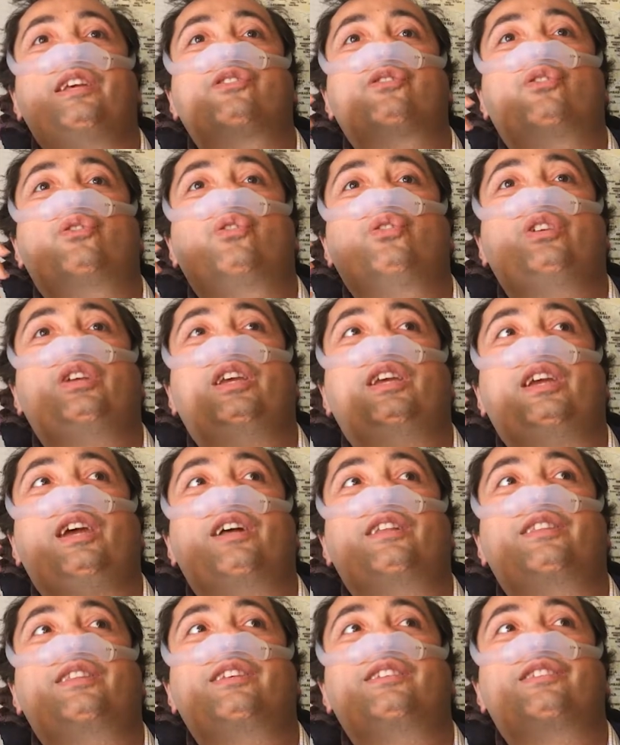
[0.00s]
is
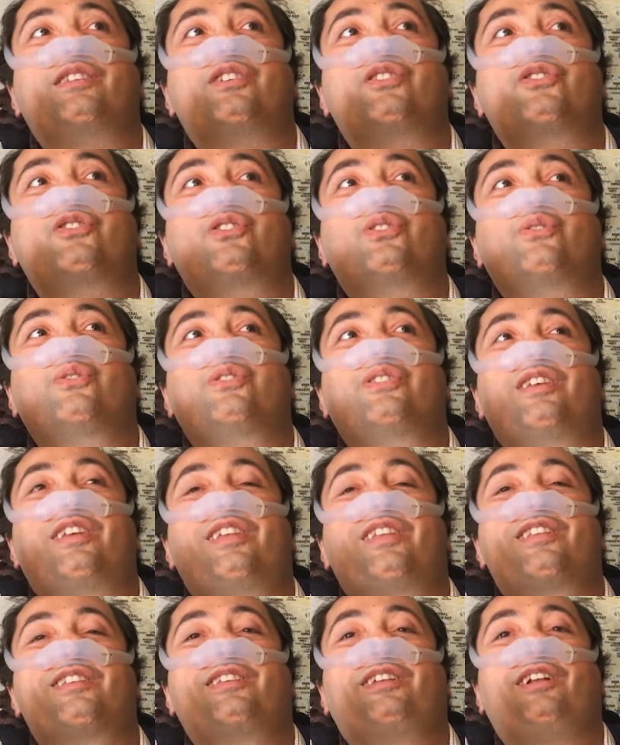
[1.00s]
looking at these
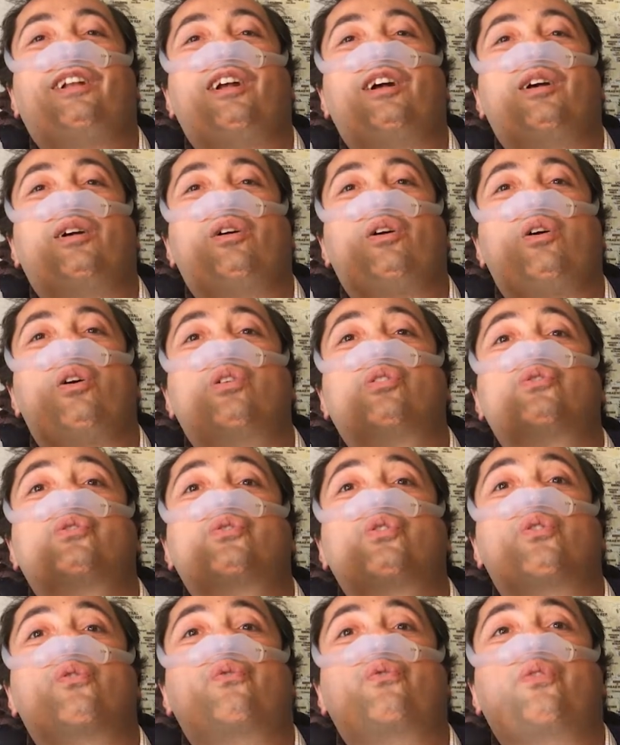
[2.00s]
issues
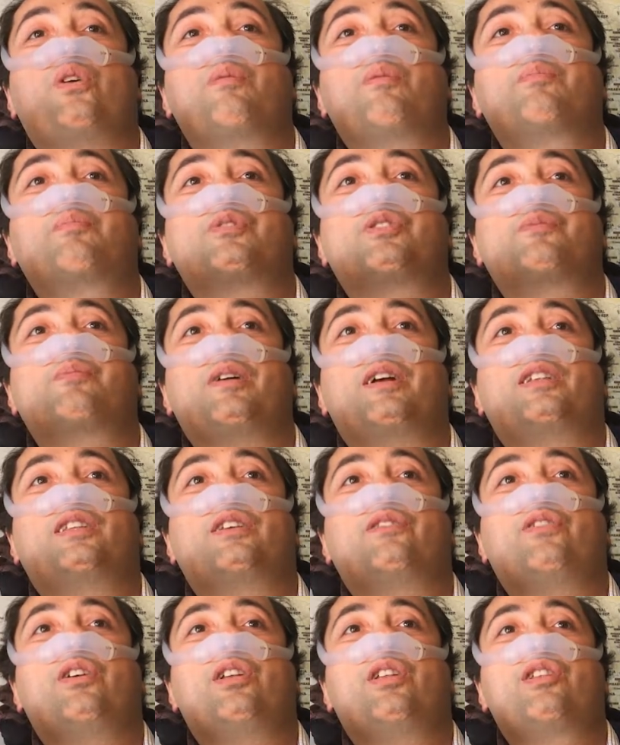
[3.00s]
also from a
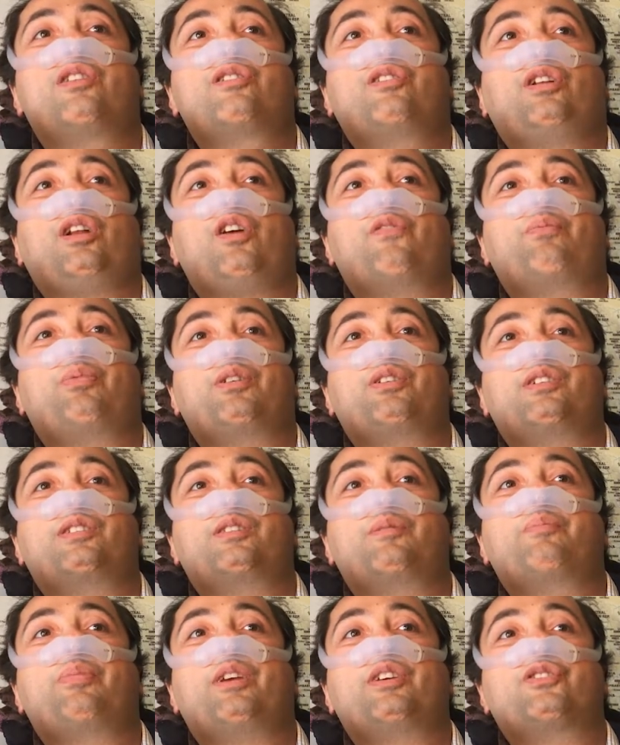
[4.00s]
perspective of
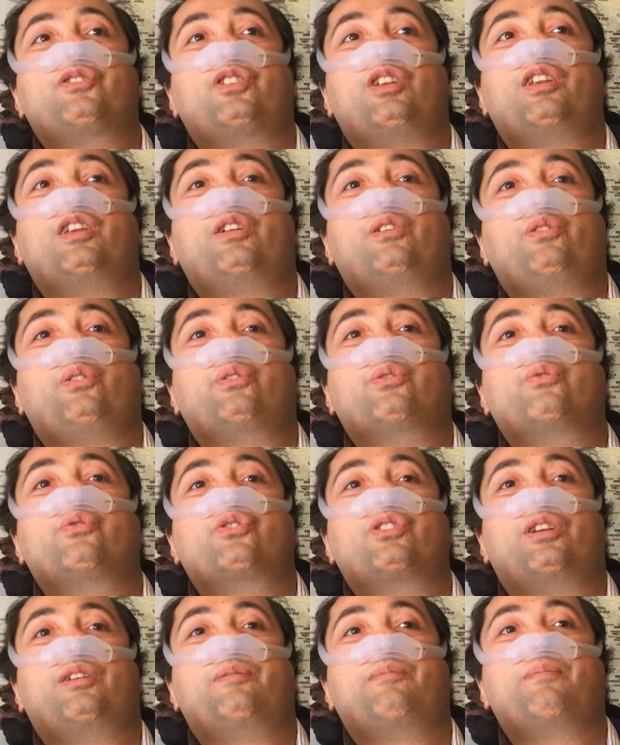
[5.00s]
participation and
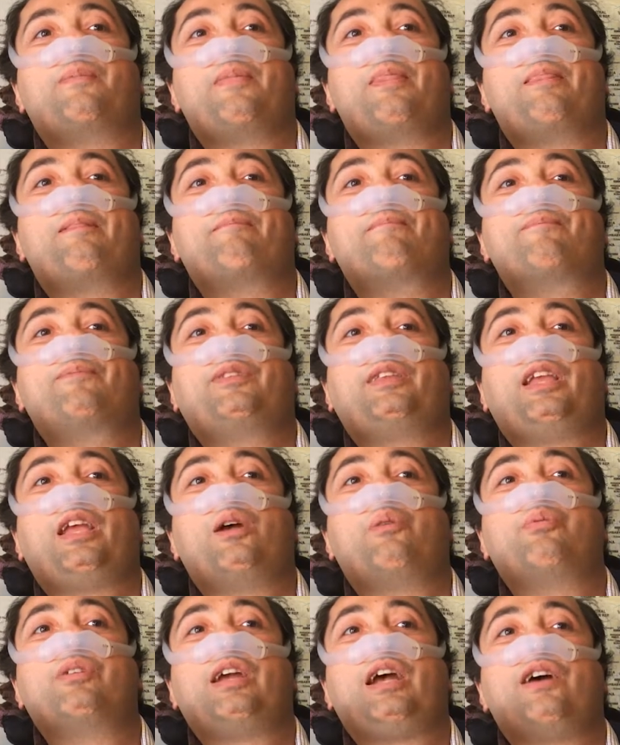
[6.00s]
inclusion.
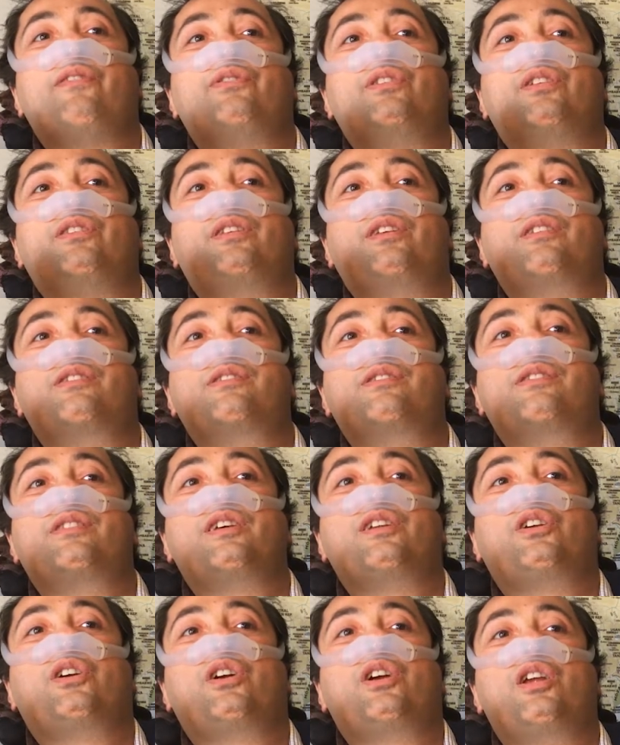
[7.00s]
And we have to
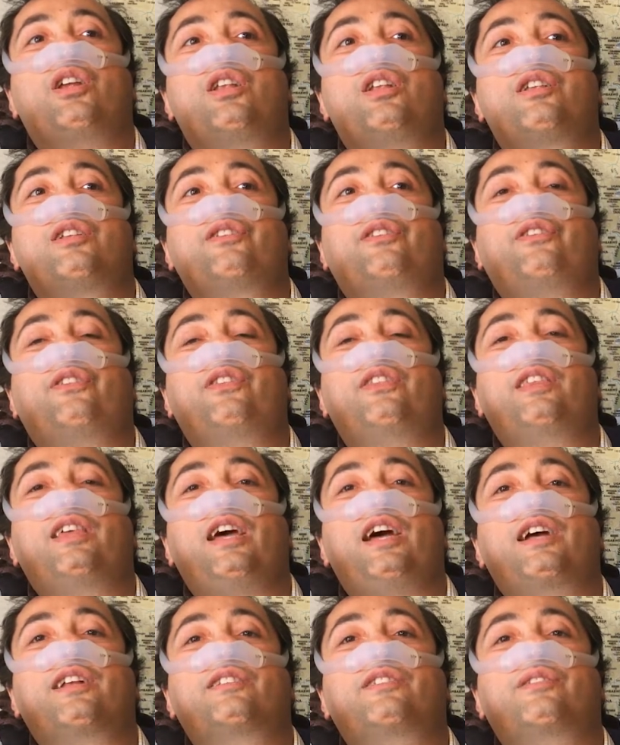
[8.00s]
consider
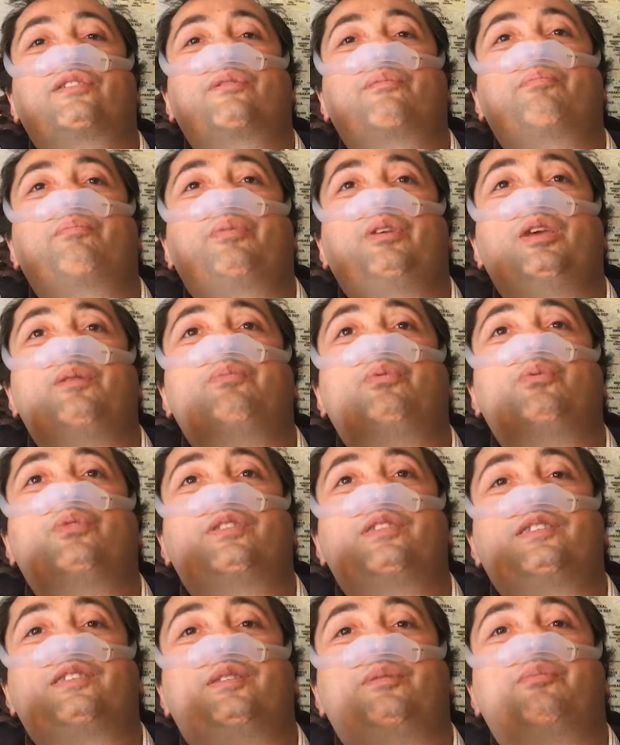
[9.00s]
that people with